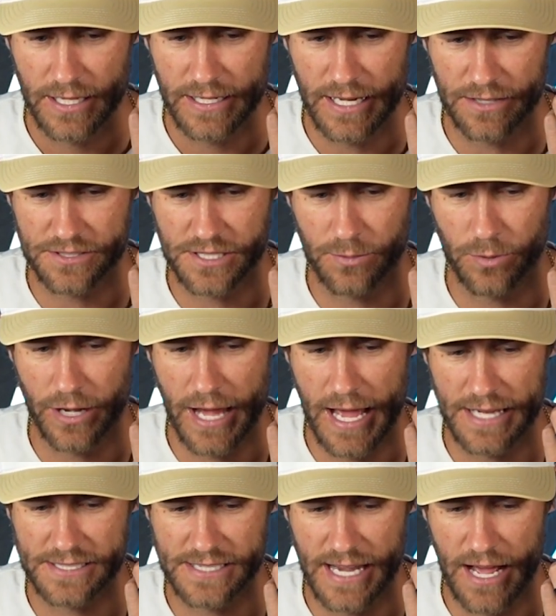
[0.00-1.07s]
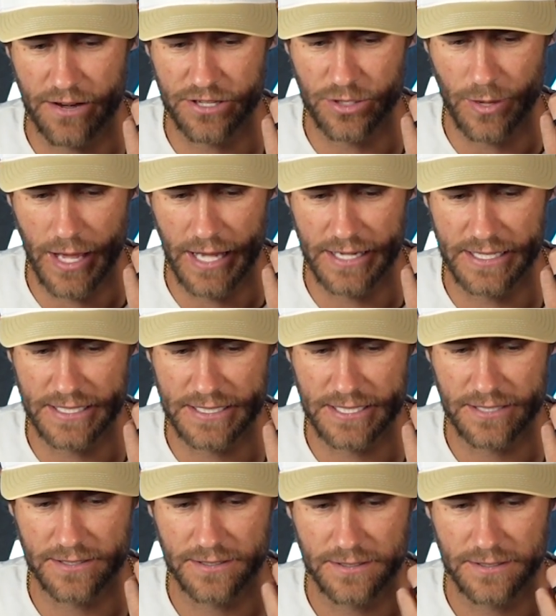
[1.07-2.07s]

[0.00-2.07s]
Now someone asked, how do you end it?